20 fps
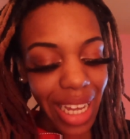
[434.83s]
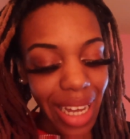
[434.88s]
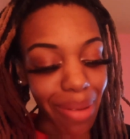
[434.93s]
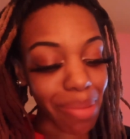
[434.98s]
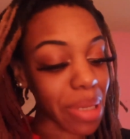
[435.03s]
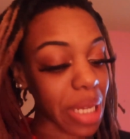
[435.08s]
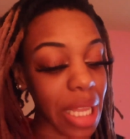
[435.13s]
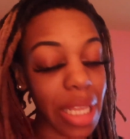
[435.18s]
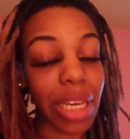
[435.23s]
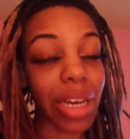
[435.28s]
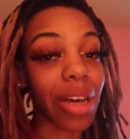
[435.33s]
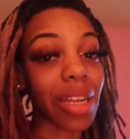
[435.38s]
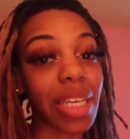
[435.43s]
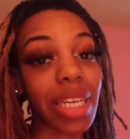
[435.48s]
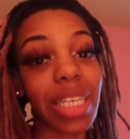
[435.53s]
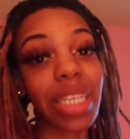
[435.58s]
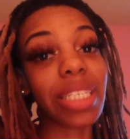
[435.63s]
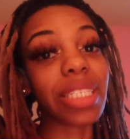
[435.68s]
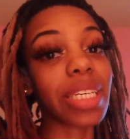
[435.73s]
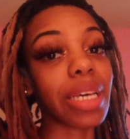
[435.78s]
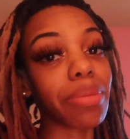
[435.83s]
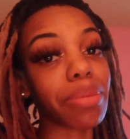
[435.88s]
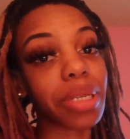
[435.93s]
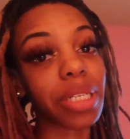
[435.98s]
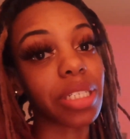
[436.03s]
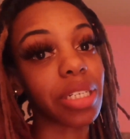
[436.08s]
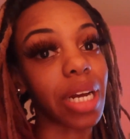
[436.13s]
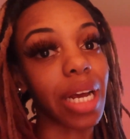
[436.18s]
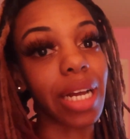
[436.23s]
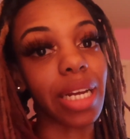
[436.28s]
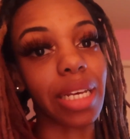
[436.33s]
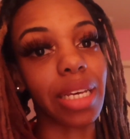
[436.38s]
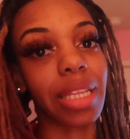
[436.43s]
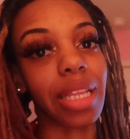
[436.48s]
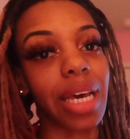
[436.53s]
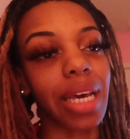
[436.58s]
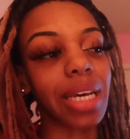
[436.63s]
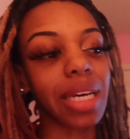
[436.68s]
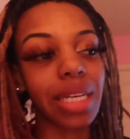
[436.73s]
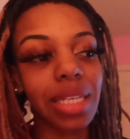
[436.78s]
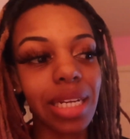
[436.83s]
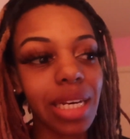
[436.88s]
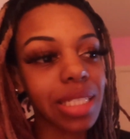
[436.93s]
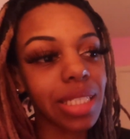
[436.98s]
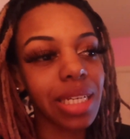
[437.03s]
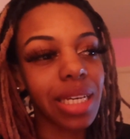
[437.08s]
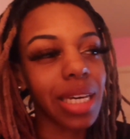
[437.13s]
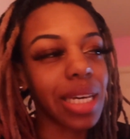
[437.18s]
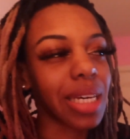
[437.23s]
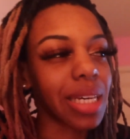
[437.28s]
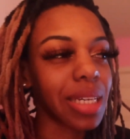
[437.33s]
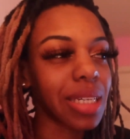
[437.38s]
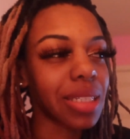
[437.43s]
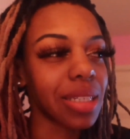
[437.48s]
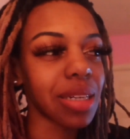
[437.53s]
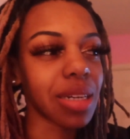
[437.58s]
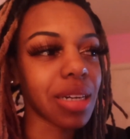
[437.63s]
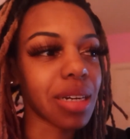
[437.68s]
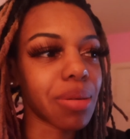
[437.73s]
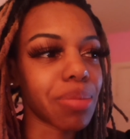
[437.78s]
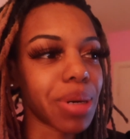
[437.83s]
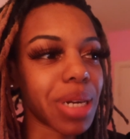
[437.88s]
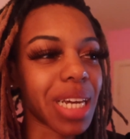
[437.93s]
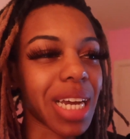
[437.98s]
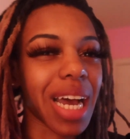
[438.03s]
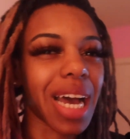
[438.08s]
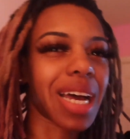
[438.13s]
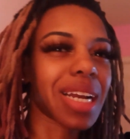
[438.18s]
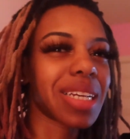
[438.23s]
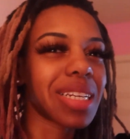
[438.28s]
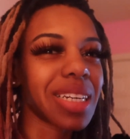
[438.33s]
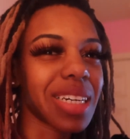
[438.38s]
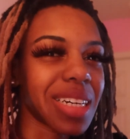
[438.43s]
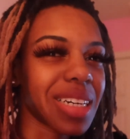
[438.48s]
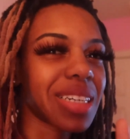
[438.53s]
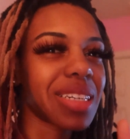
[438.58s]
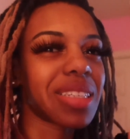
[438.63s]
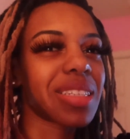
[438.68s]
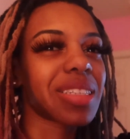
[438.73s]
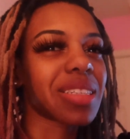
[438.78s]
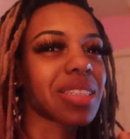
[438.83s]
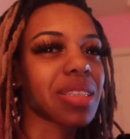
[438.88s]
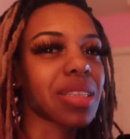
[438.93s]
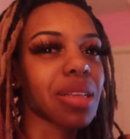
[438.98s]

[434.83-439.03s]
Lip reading: I'm telling y'all, the key is keeping distracted. Like, it doesn't get easier, but it kind of does.